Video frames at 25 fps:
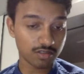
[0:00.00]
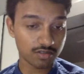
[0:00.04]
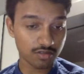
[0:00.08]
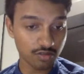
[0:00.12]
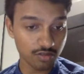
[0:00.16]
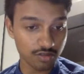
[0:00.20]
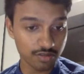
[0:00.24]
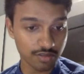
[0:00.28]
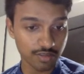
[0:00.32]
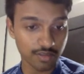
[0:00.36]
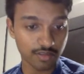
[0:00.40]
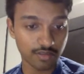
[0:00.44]

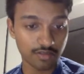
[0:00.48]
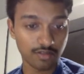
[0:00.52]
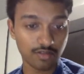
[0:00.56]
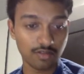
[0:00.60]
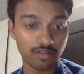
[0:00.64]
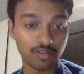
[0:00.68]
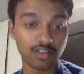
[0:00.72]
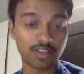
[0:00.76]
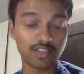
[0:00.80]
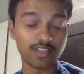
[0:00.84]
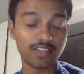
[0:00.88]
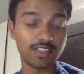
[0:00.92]
question
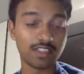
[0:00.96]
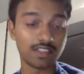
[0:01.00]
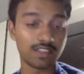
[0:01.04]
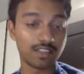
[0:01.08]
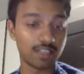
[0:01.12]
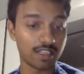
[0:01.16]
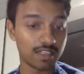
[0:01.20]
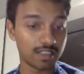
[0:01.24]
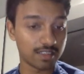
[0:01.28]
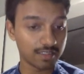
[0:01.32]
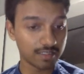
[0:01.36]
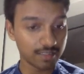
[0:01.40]
or
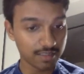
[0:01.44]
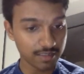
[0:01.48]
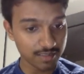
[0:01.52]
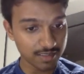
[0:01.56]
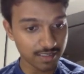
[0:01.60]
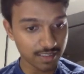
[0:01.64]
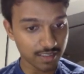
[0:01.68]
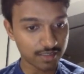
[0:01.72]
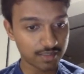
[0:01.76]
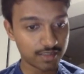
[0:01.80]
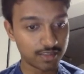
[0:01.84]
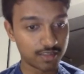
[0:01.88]
reject
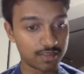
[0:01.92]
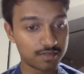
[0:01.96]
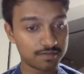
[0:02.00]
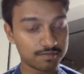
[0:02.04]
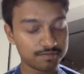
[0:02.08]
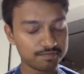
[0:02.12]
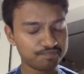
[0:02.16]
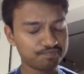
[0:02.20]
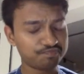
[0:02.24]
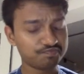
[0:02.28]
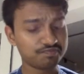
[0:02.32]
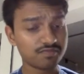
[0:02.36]
it.
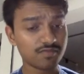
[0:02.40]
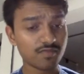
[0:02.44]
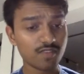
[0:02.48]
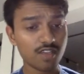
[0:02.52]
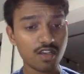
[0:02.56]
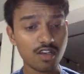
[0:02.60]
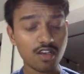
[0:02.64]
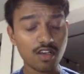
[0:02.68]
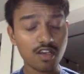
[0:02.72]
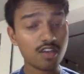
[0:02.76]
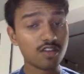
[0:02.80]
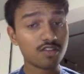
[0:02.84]

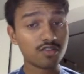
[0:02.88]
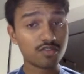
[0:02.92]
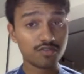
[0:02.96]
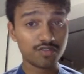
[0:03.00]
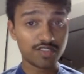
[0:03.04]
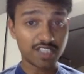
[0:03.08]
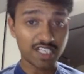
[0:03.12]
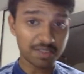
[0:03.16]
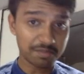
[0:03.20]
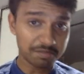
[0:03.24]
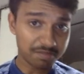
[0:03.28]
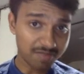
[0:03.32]
So
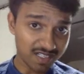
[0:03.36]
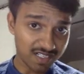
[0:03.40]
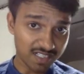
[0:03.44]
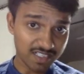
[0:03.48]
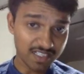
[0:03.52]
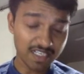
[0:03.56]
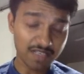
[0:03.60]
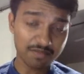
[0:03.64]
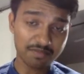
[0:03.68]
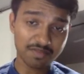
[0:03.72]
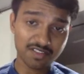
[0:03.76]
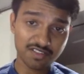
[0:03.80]
that
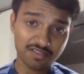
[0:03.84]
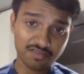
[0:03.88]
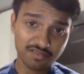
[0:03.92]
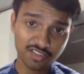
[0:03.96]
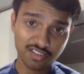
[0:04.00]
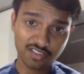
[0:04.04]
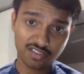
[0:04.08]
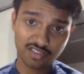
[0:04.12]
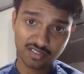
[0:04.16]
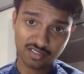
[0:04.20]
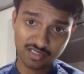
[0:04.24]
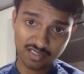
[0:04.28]
part happens
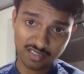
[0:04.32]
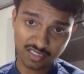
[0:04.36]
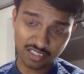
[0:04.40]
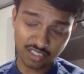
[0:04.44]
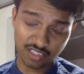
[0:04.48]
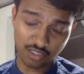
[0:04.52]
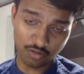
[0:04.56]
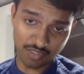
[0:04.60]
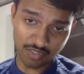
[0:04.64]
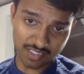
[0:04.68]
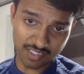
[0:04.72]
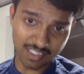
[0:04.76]
with
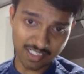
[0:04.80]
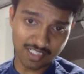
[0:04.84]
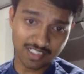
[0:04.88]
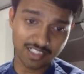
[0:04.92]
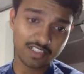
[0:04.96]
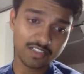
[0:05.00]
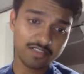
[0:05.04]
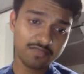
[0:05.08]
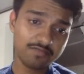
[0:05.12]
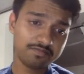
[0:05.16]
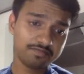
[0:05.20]
request handler.